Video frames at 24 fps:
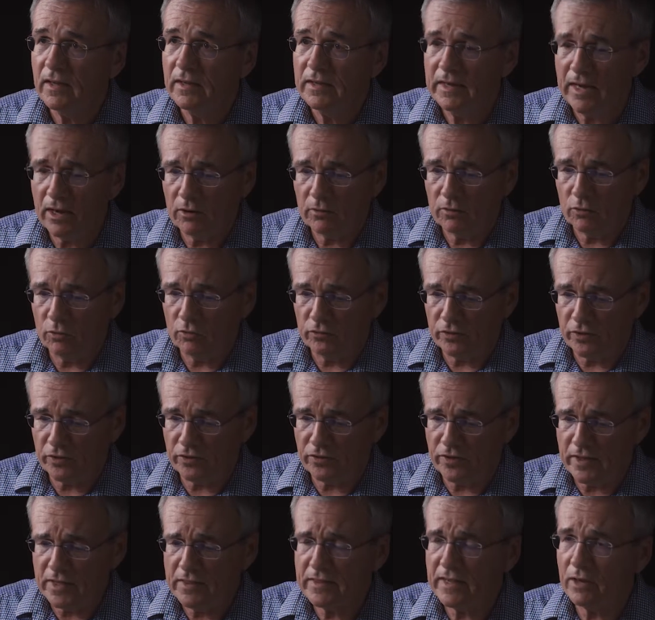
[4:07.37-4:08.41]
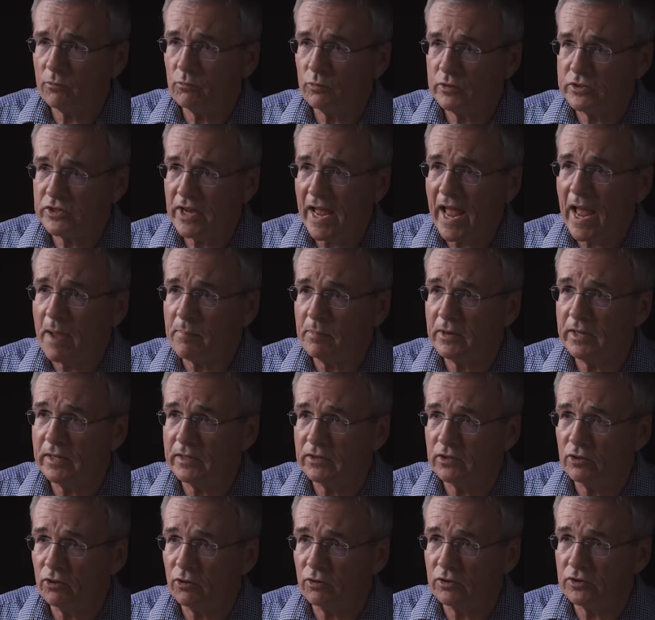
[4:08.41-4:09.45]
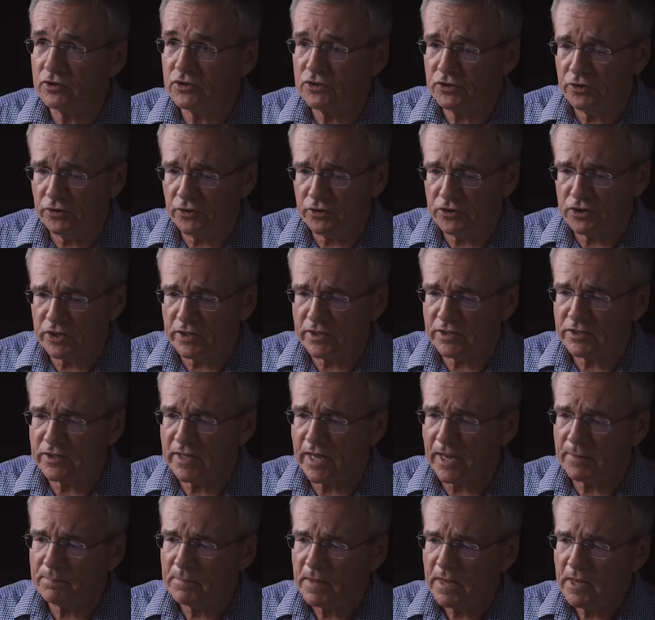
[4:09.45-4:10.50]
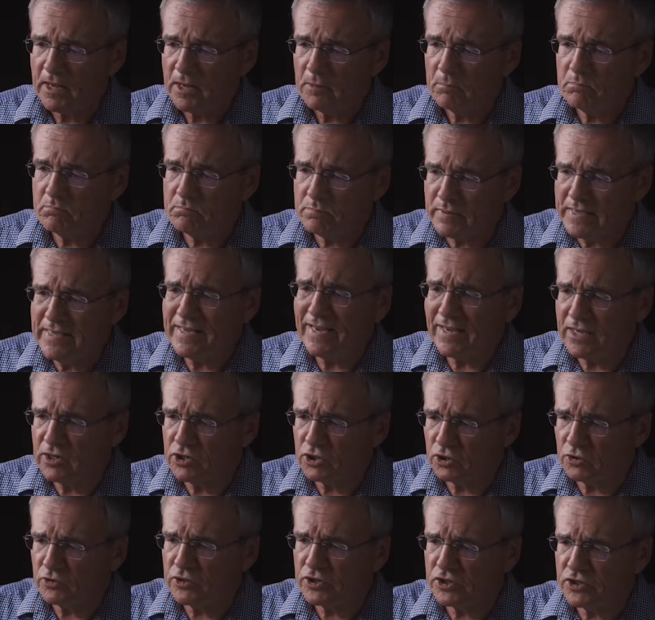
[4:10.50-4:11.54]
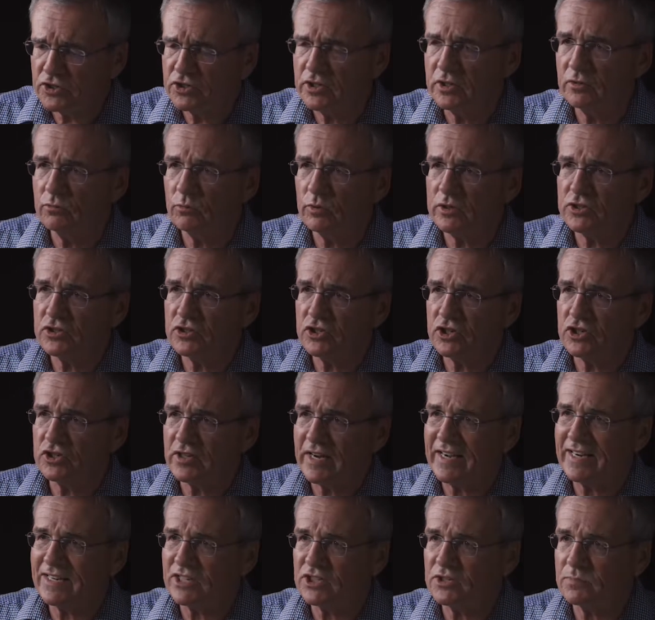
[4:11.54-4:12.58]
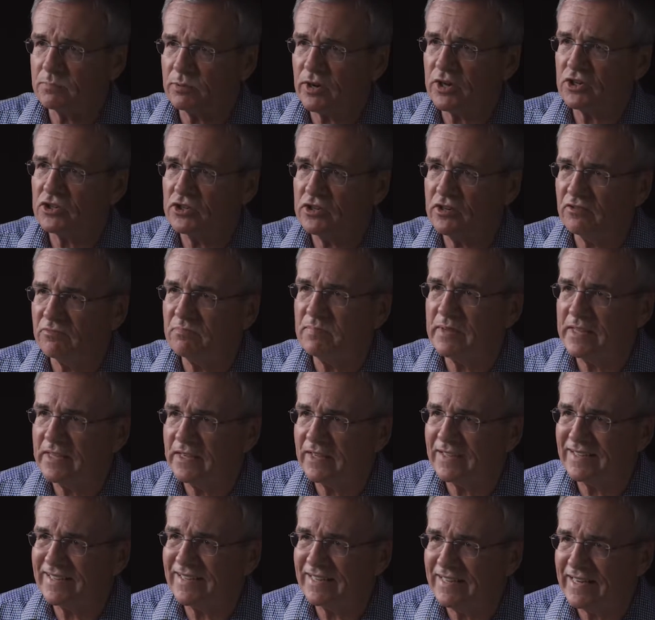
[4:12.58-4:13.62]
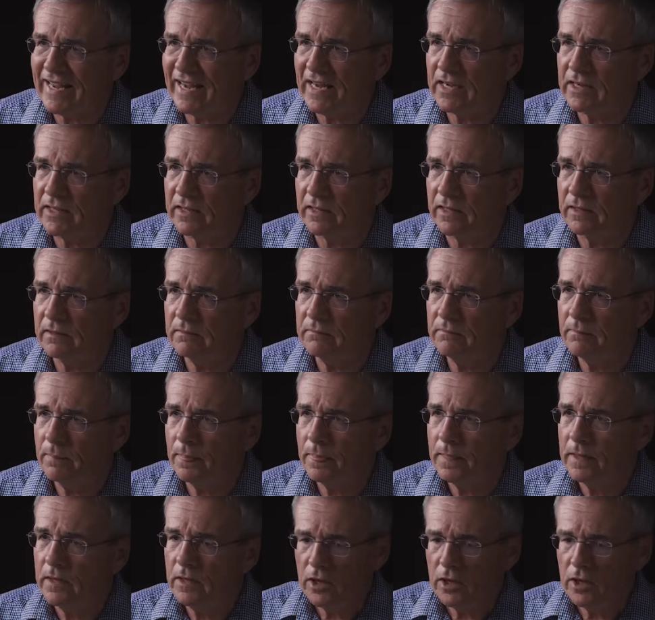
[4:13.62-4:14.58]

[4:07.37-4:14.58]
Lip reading: Now, the thing that was happening in the local church is that being Christian was just an expression of being Canadian.